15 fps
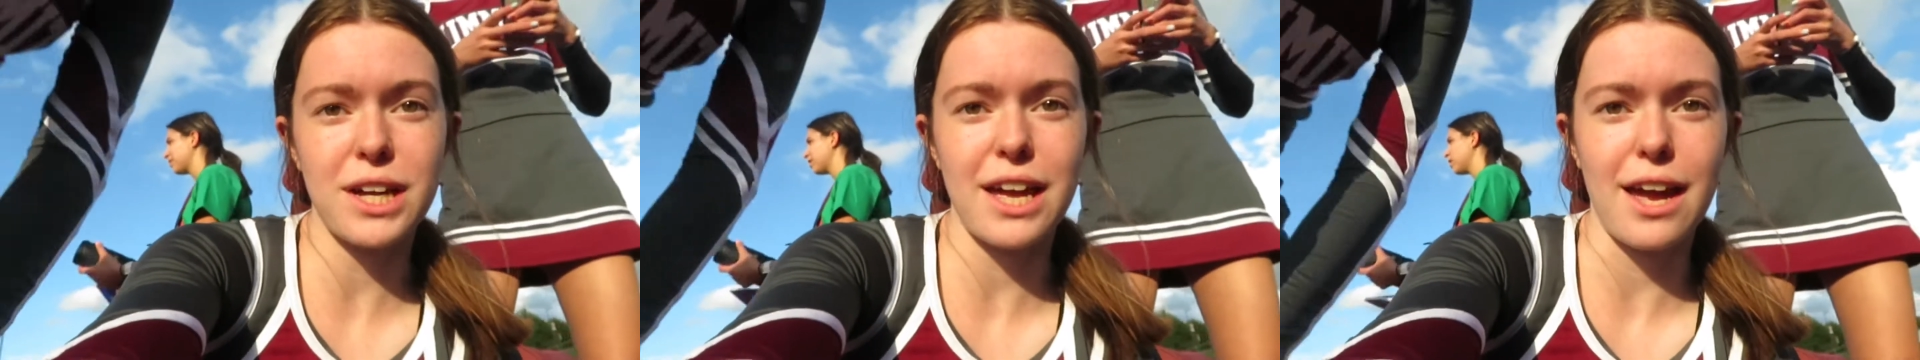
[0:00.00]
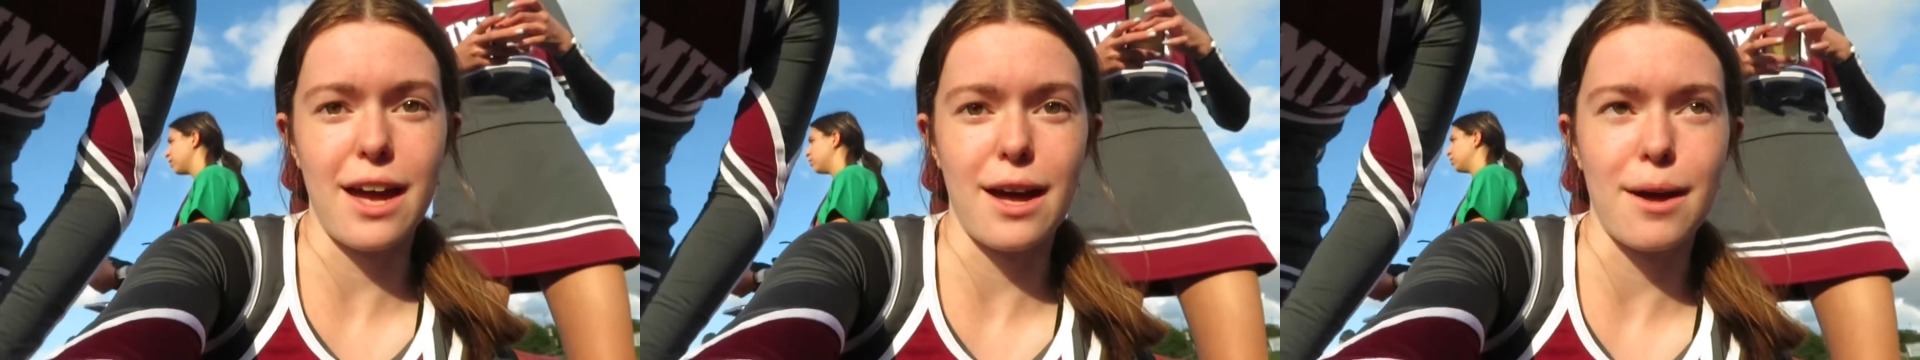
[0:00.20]

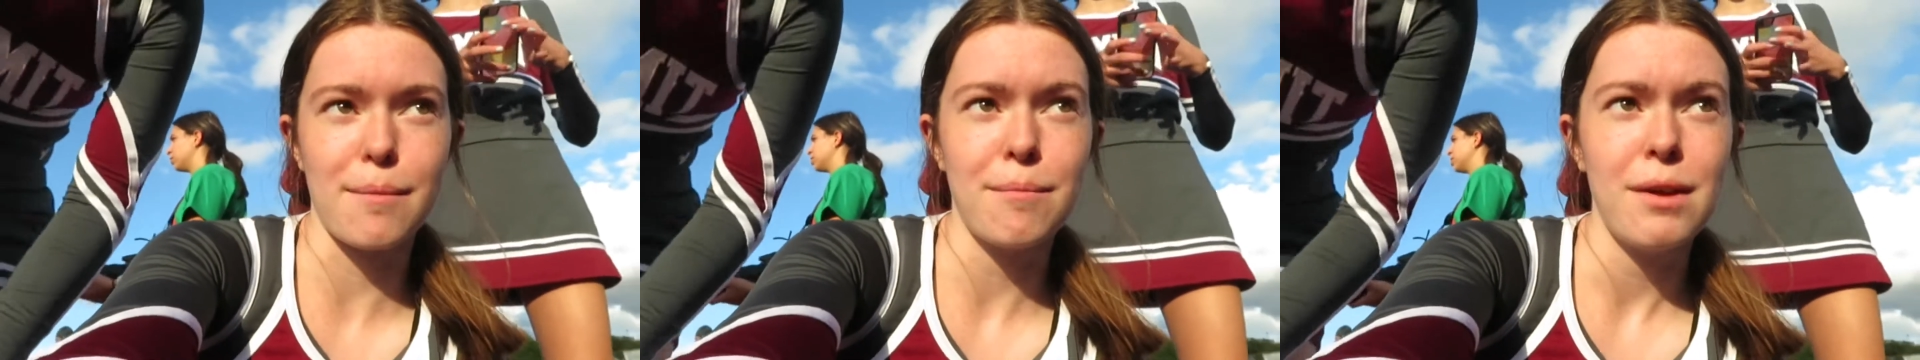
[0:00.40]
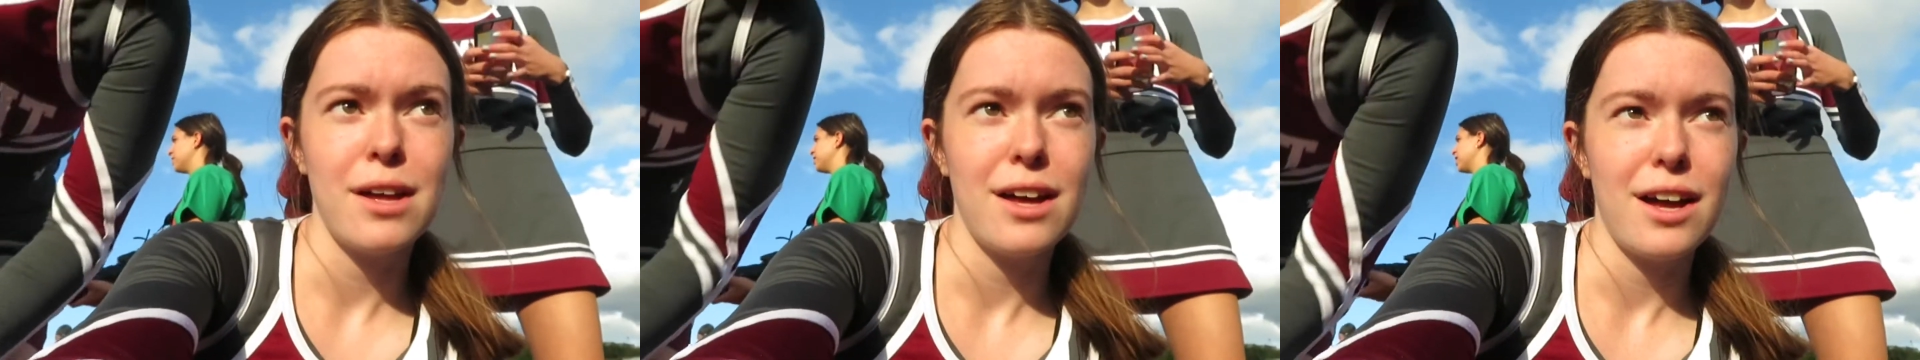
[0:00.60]
Speaker 1: Cam,
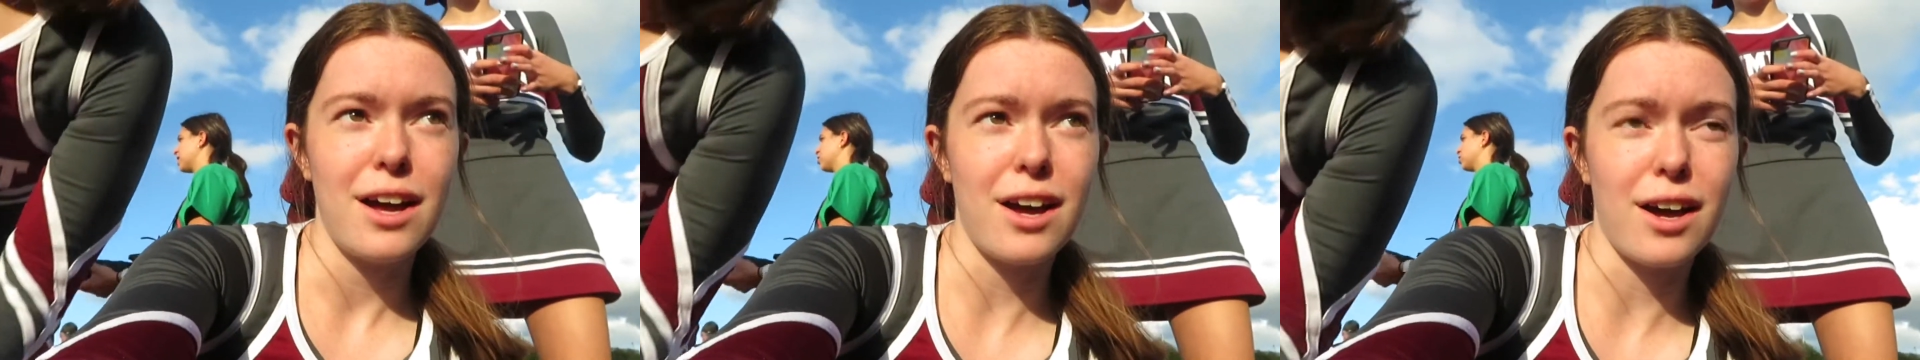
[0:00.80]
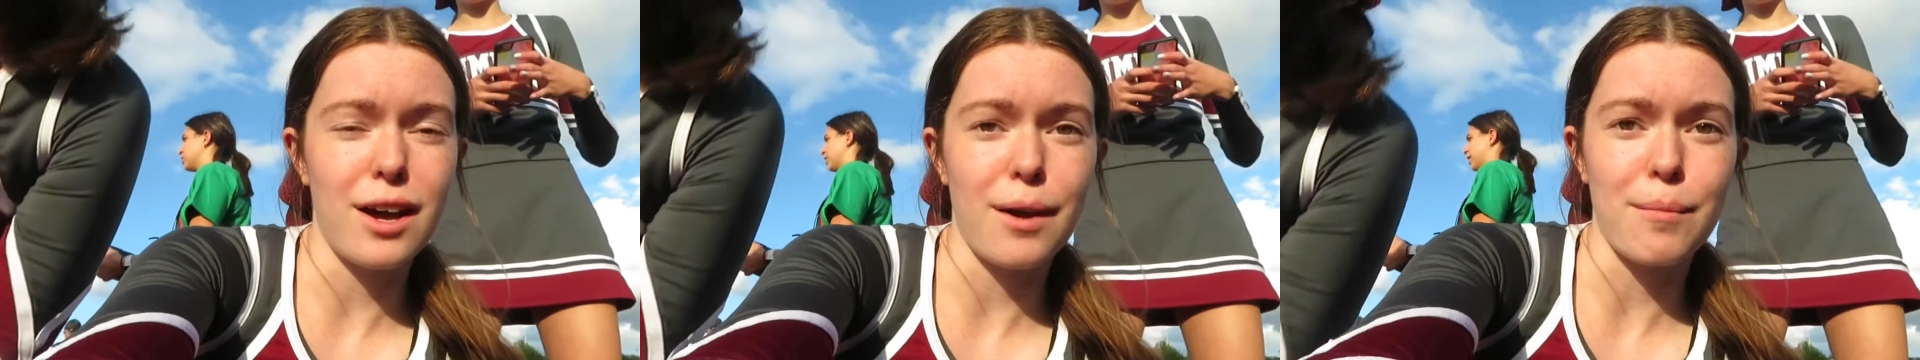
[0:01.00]

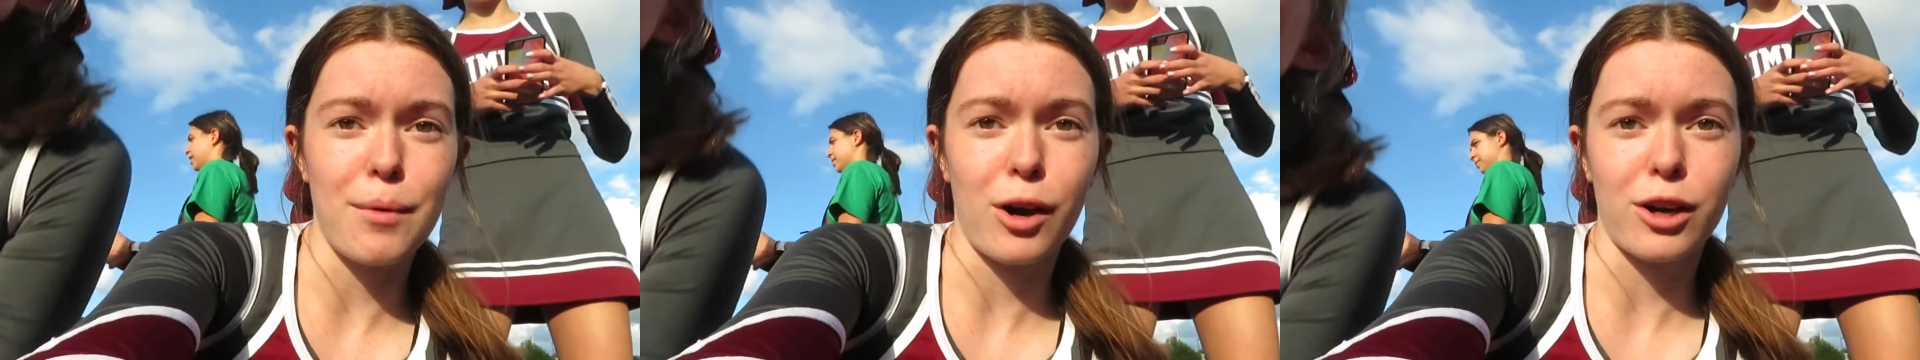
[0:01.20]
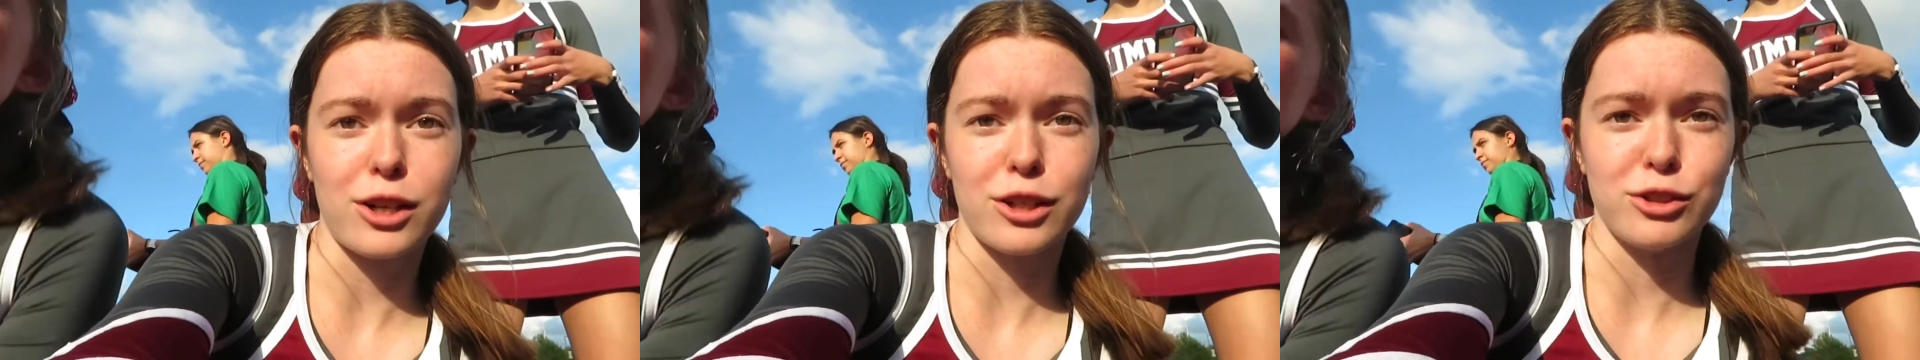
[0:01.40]
um,
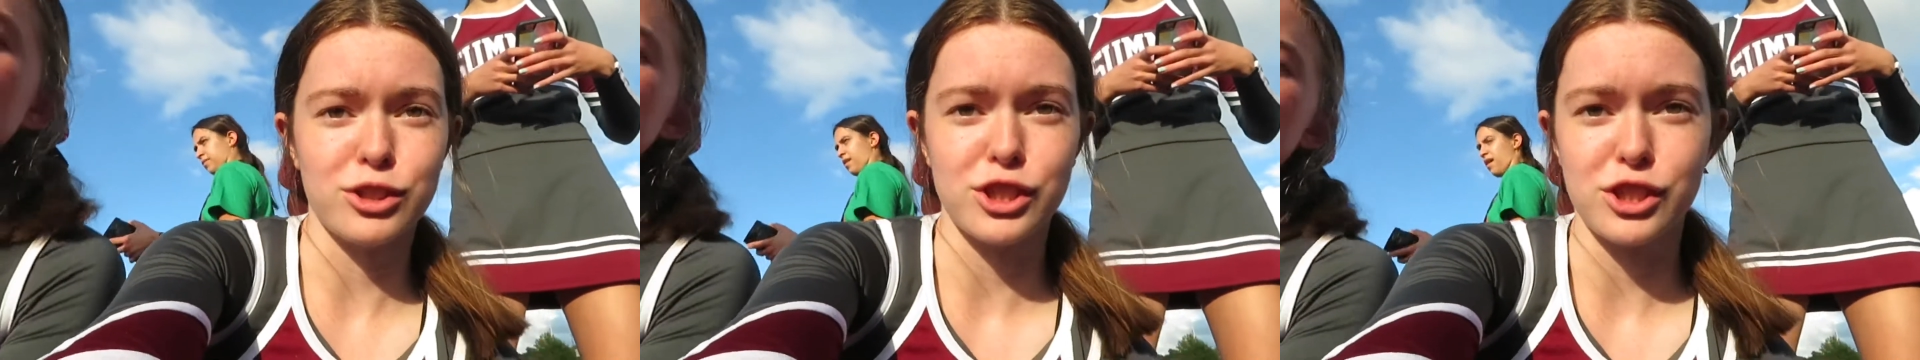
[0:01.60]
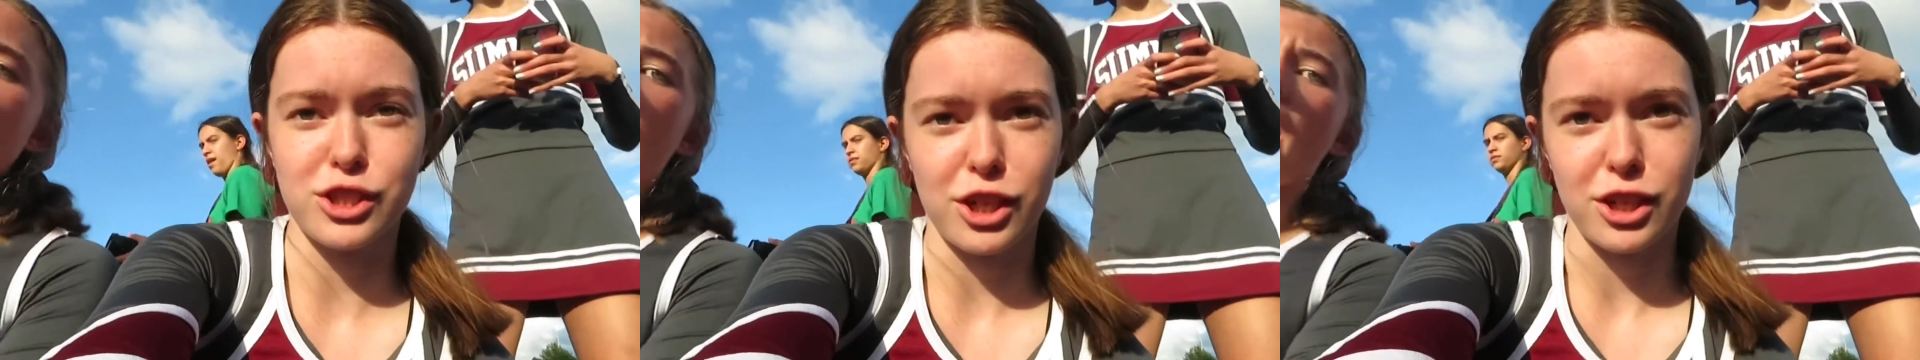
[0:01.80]
our
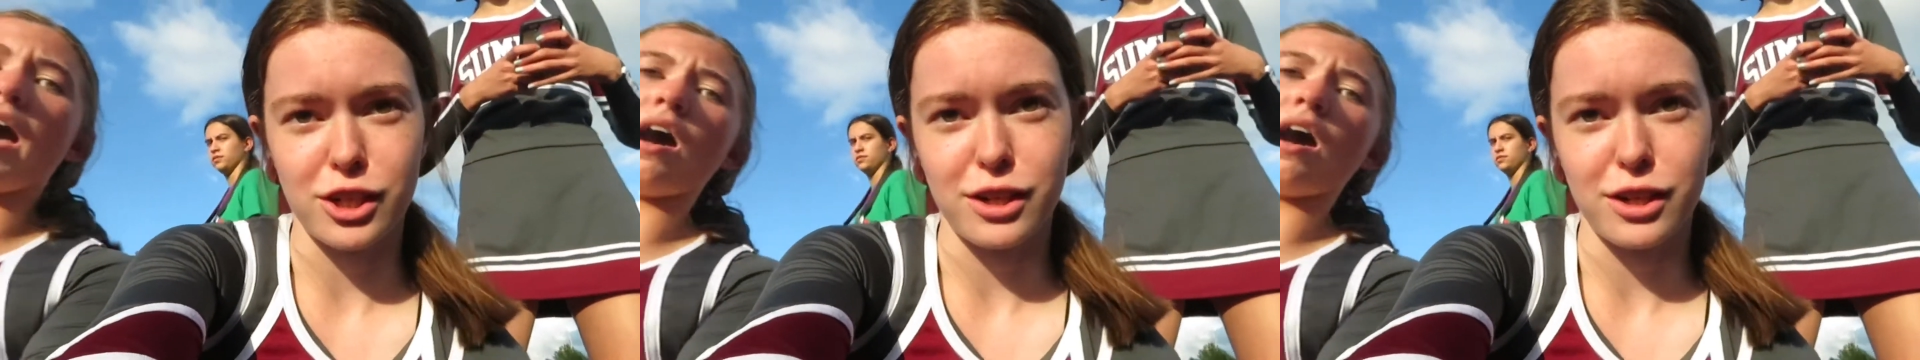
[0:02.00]
coach's daughter,